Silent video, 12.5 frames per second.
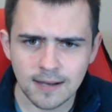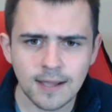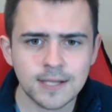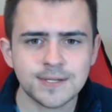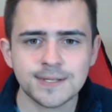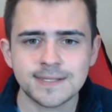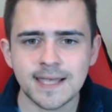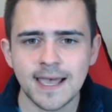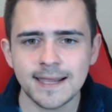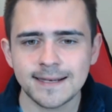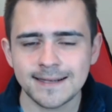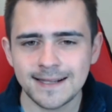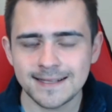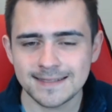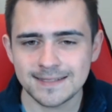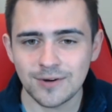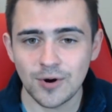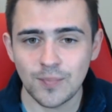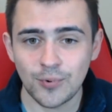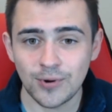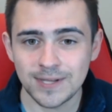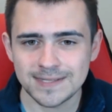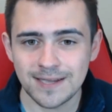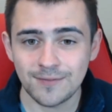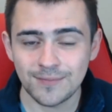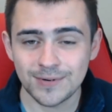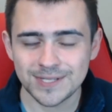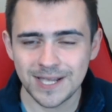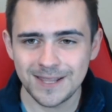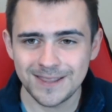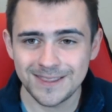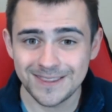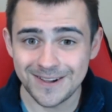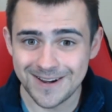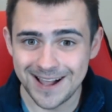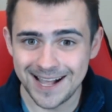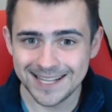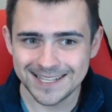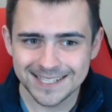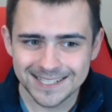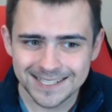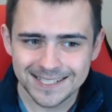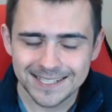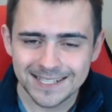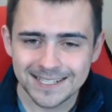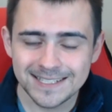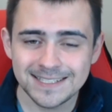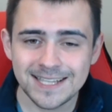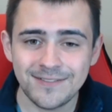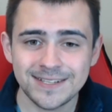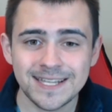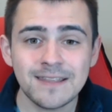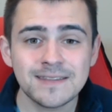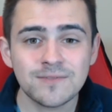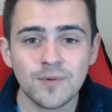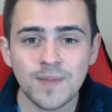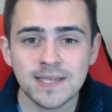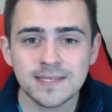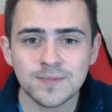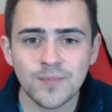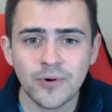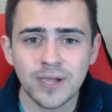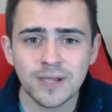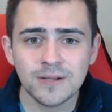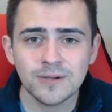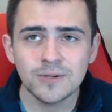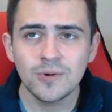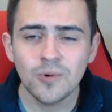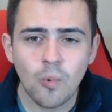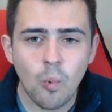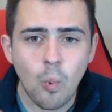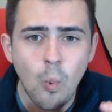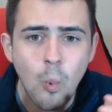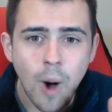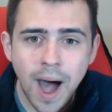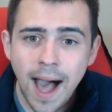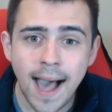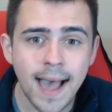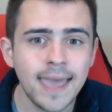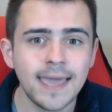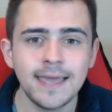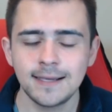I should say, not 0.7%. They're not 7/10 of a basis point. Why?